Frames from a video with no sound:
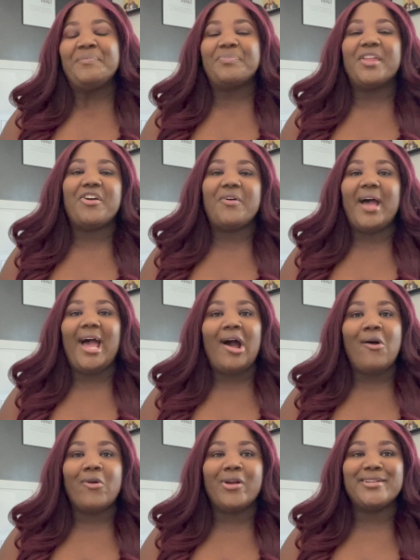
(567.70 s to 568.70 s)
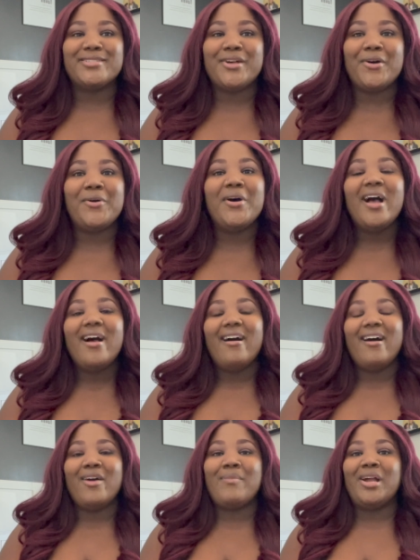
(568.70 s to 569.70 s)
you know, an hour or so.
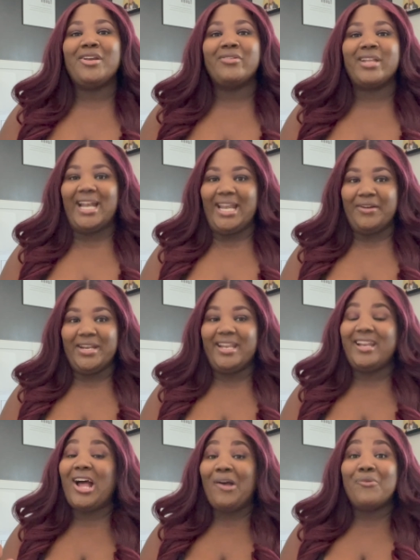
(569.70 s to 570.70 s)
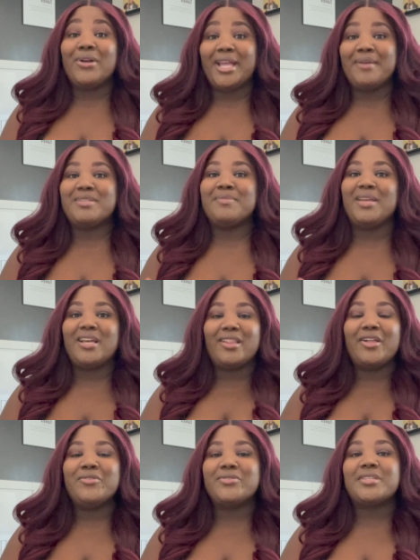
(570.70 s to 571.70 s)
Um, I knew that I needed, I wanted him to be
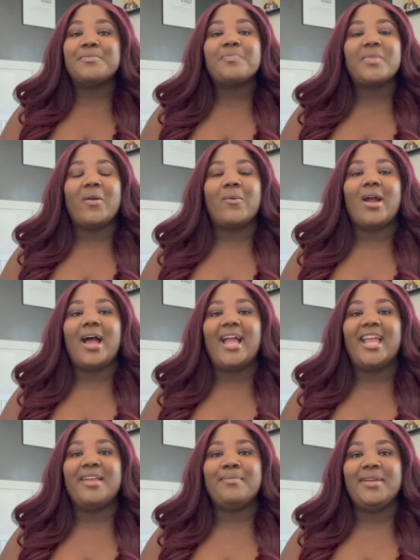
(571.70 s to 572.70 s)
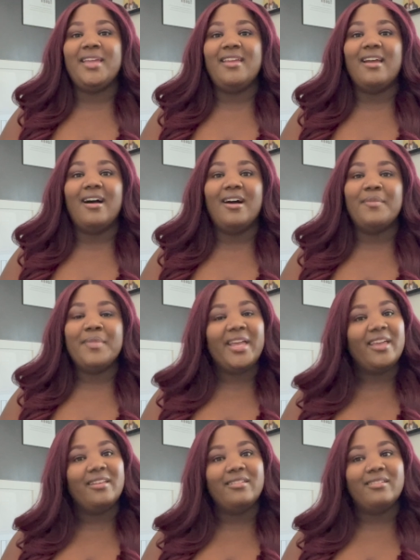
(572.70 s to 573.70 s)
close where I could be um,
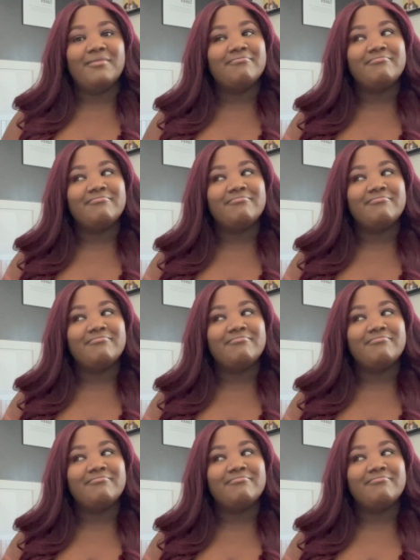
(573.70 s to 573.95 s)
in,